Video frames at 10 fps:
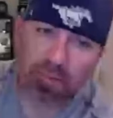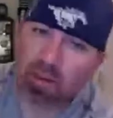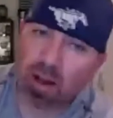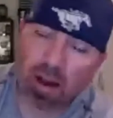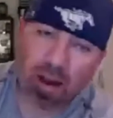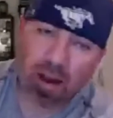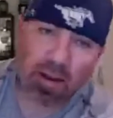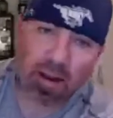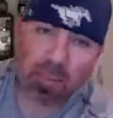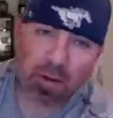I got to put
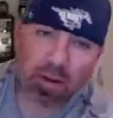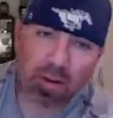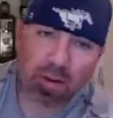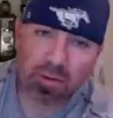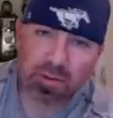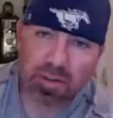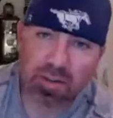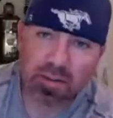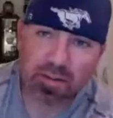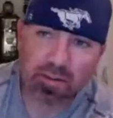it on what you said
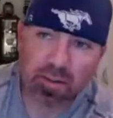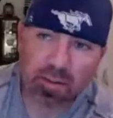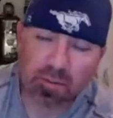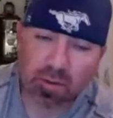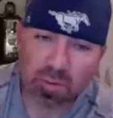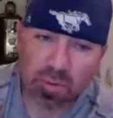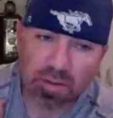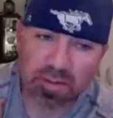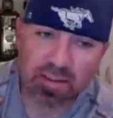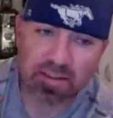in the first place.
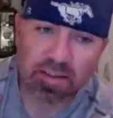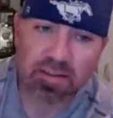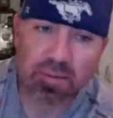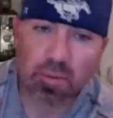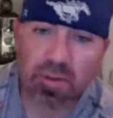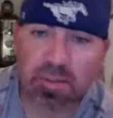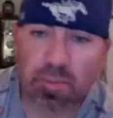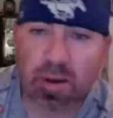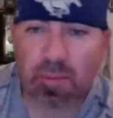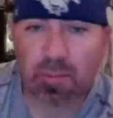It's about
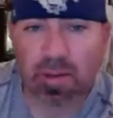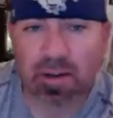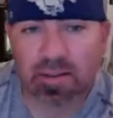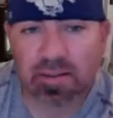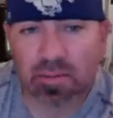minutes, right?